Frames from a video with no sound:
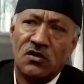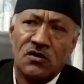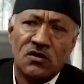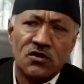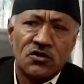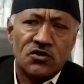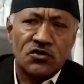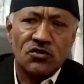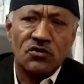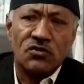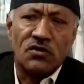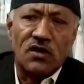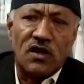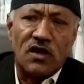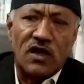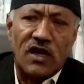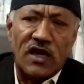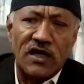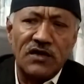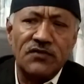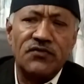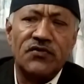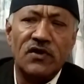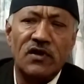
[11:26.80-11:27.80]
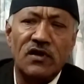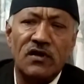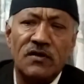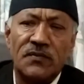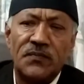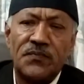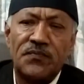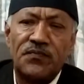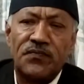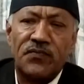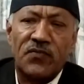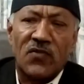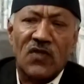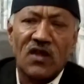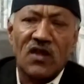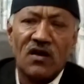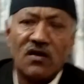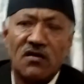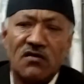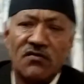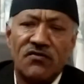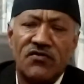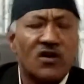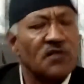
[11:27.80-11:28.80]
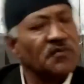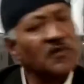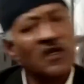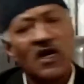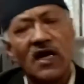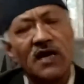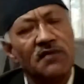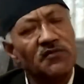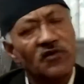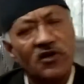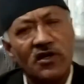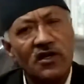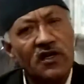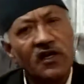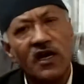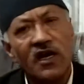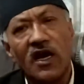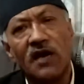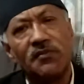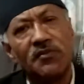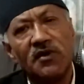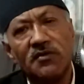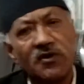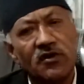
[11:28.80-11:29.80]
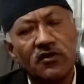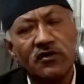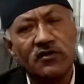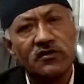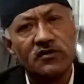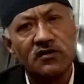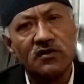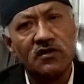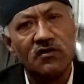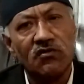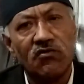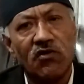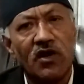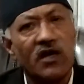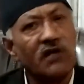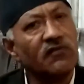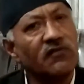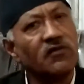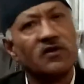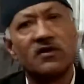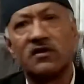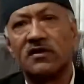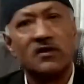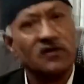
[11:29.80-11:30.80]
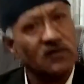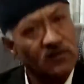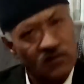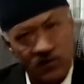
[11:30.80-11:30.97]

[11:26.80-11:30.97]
So I feel, for me, I'm really happy because whatever